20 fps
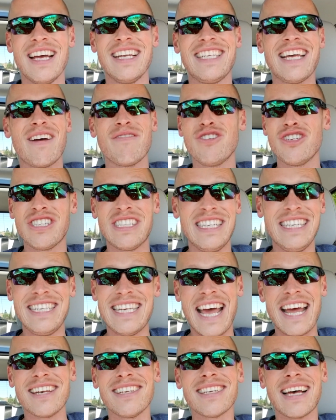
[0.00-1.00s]
to have just
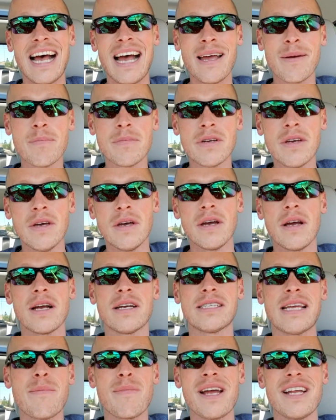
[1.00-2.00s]
dead time,
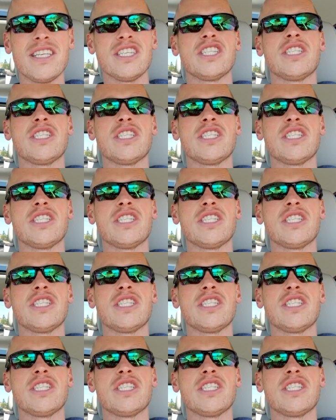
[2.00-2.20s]
because I might